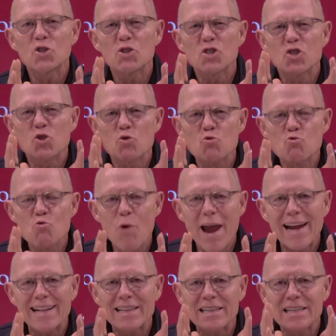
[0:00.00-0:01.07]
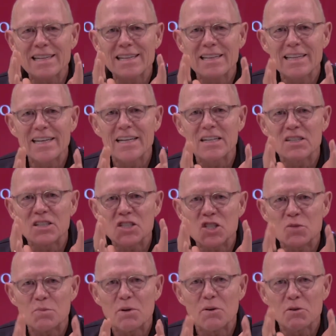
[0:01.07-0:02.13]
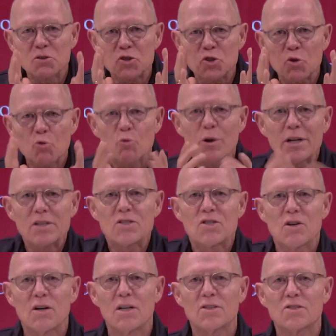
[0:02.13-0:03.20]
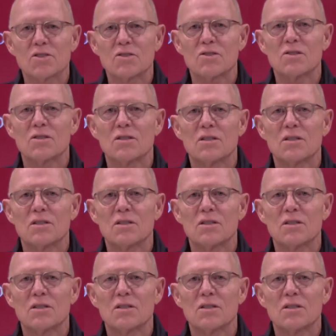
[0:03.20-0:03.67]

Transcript: is directly linked to spiritual renaissance.